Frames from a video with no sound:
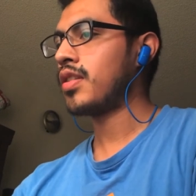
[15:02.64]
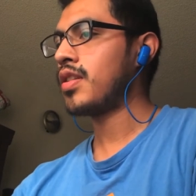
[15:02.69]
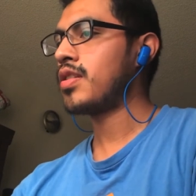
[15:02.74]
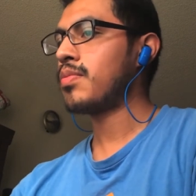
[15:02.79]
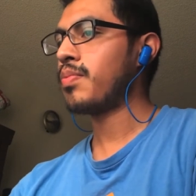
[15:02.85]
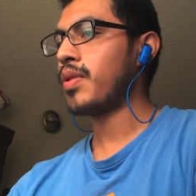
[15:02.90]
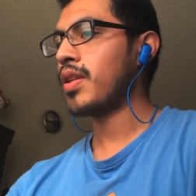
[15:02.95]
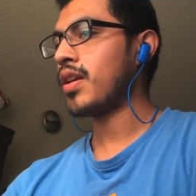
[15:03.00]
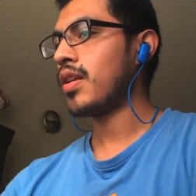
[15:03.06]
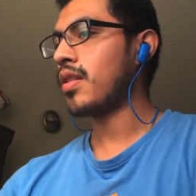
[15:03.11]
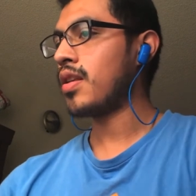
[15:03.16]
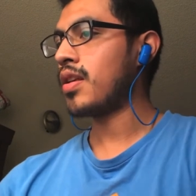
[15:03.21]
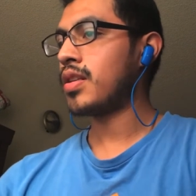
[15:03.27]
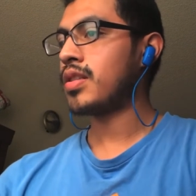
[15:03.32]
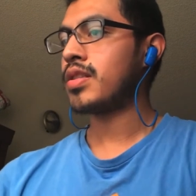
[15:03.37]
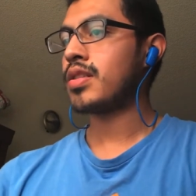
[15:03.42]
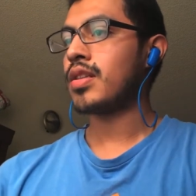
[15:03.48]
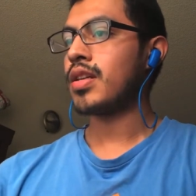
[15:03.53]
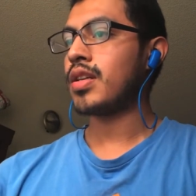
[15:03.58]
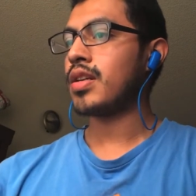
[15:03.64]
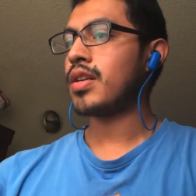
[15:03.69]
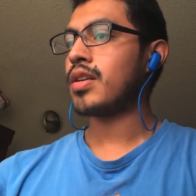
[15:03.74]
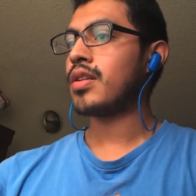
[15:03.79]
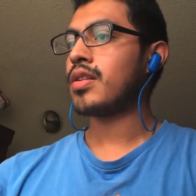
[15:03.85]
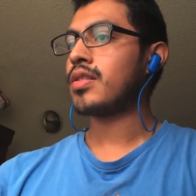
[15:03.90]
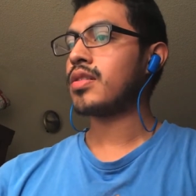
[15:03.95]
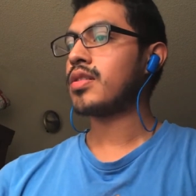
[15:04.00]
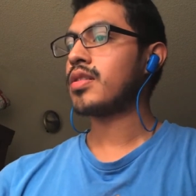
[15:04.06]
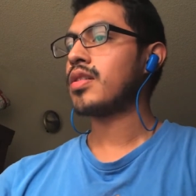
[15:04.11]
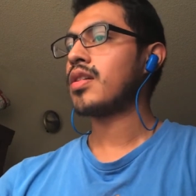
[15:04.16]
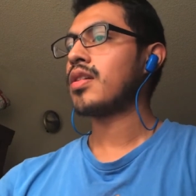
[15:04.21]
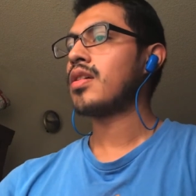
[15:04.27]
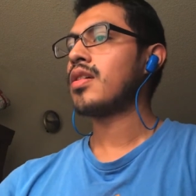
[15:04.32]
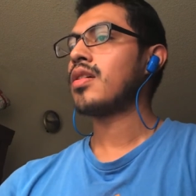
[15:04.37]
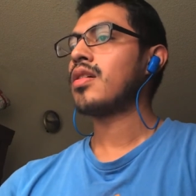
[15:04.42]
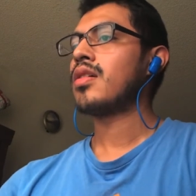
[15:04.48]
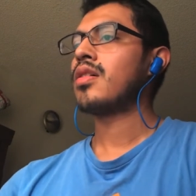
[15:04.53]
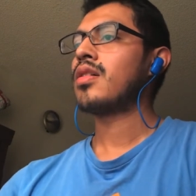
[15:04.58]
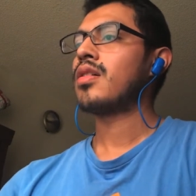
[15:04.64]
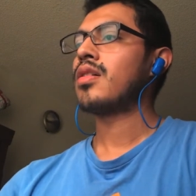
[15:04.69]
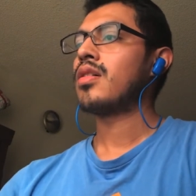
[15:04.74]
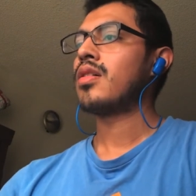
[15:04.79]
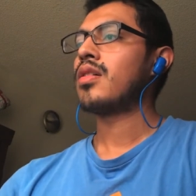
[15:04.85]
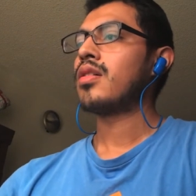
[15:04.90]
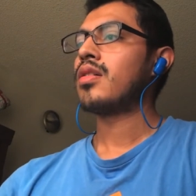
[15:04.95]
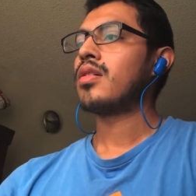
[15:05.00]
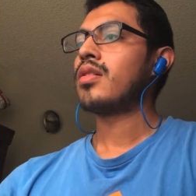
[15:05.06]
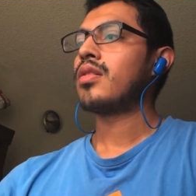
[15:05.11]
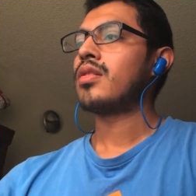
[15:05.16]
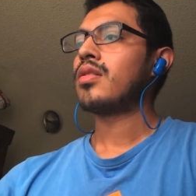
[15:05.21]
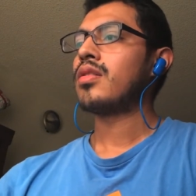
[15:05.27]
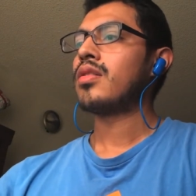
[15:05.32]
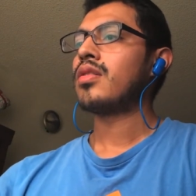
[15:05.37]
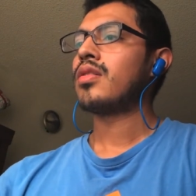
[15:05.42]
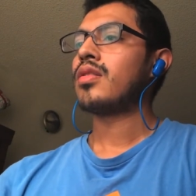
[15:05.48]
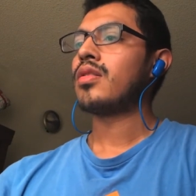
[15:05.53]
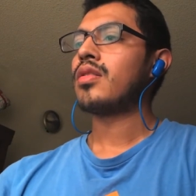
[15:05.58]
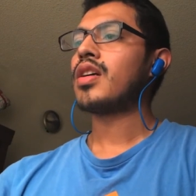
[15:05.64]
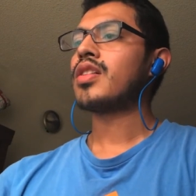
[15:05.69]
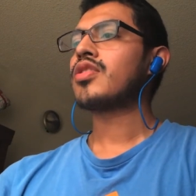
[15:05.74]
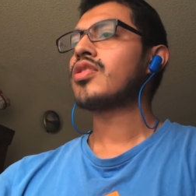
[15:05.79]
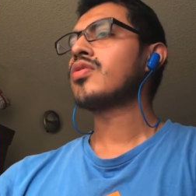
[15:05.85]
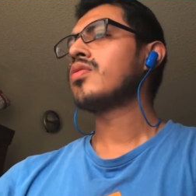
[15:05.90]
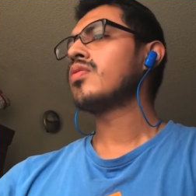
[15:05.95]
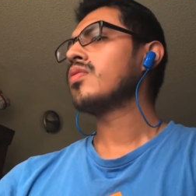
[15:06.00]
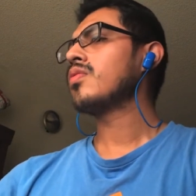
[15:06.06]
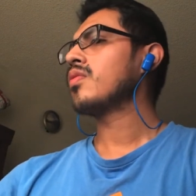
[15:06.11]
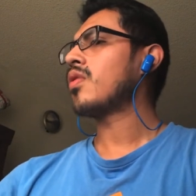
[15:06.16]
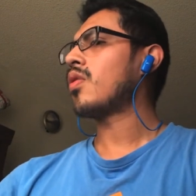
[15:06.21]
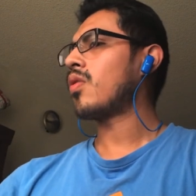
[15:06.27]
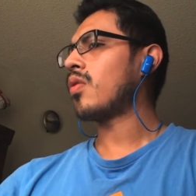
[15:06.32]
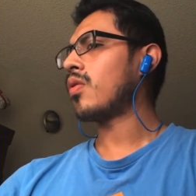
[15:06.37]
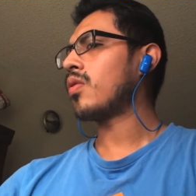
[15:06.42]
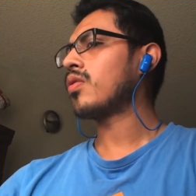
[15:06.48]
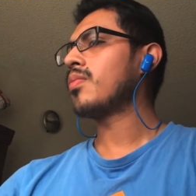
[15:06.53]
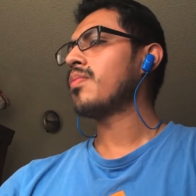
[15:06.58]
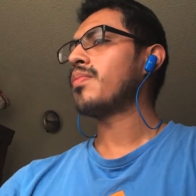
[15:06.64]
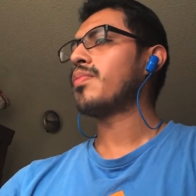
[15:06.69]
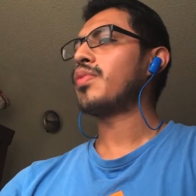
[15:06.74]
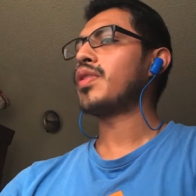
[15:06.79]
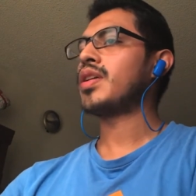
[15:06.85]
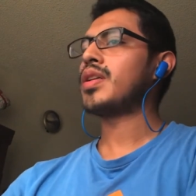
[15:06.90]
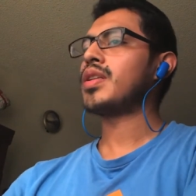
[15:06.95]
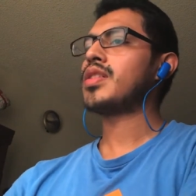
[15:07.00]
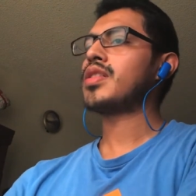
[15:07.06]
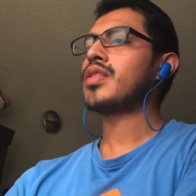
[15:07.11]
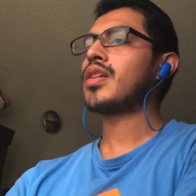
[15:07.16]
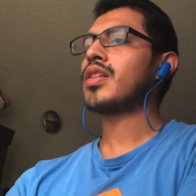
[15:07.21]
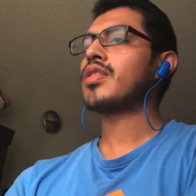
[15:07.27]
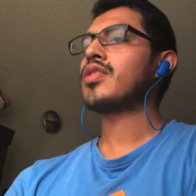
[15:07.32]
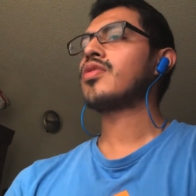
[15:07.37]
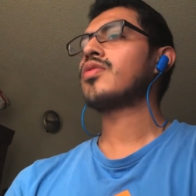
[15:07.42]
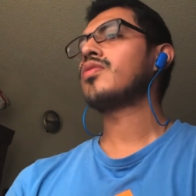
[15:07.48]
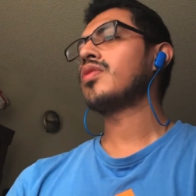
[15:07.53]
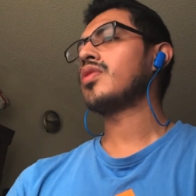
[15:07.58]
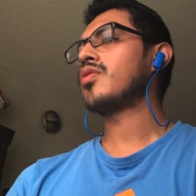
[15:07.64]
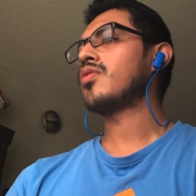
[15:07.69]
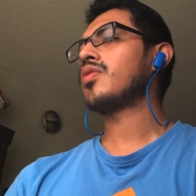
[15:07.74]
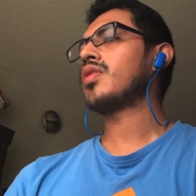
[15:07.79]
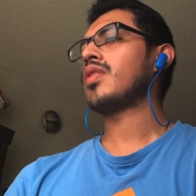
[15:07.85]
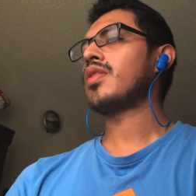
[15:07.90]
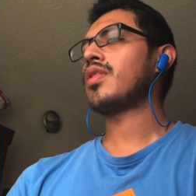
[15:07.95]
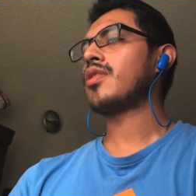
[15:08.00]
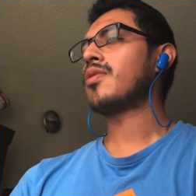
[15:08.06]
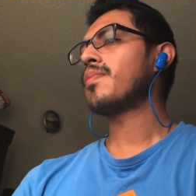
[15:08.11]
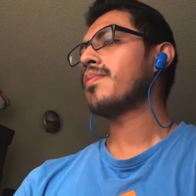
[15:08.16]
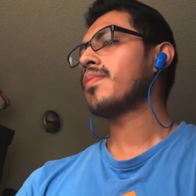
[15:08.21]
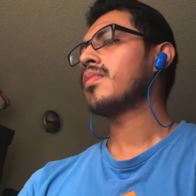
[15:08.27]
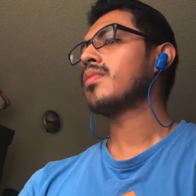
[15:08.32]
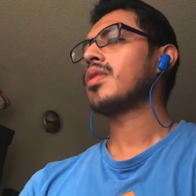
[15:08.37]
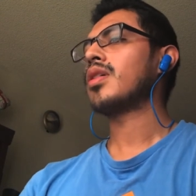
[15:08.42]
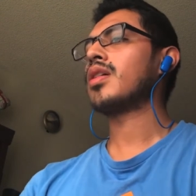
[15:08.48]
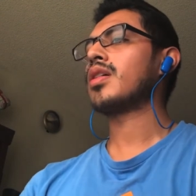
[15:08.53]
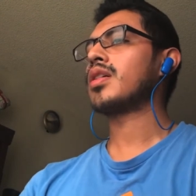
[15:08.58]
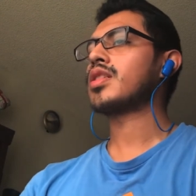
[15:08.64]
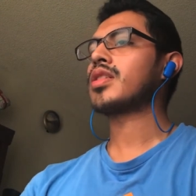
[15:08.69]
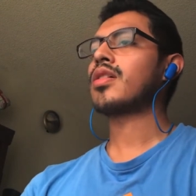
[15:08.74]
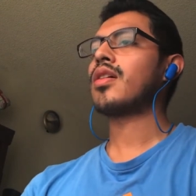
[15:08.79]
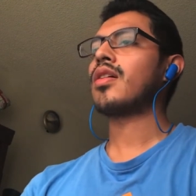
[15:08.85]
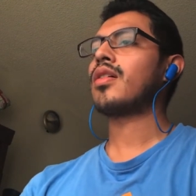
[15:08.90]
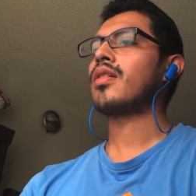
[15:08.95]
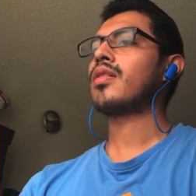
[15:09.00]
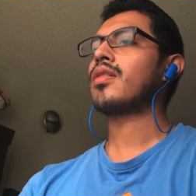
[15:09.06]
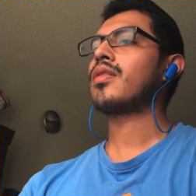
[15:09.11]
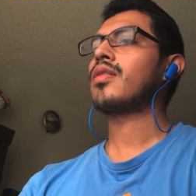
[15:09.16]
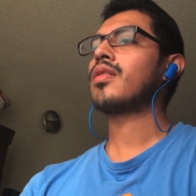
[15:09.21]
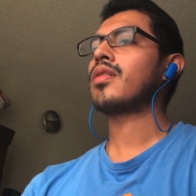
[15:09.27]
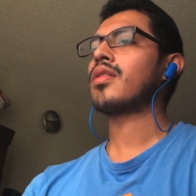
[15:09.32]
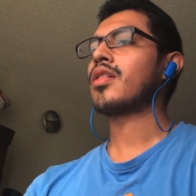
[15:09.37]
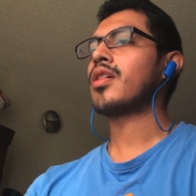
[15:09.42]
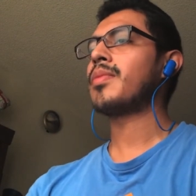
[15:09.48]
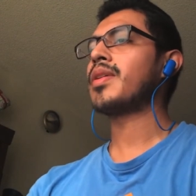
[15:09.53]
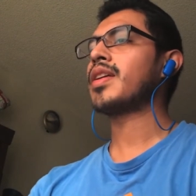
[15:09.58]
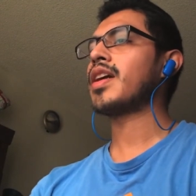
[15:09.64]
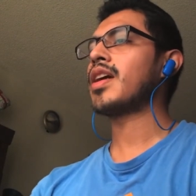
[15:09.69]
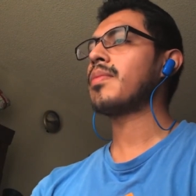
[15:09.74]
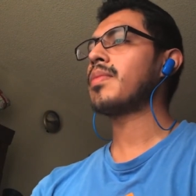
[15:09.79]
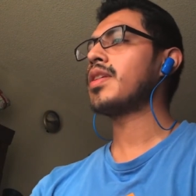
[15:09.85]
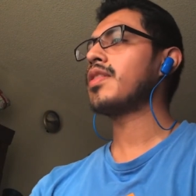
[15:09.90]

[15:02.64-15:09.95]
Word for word: is not too old, but it's not too new either. It's called Come and Get Me from Lecrae.